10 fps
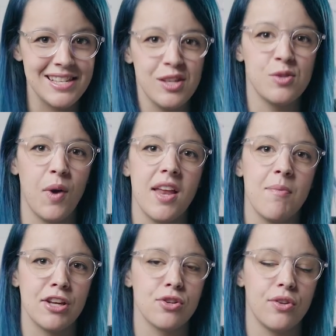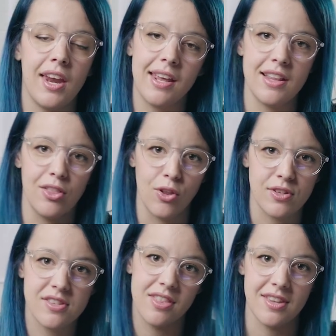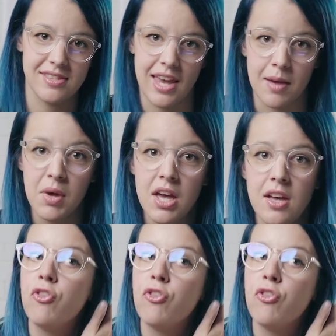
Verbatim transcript: easiest way to make sure that it looks the same.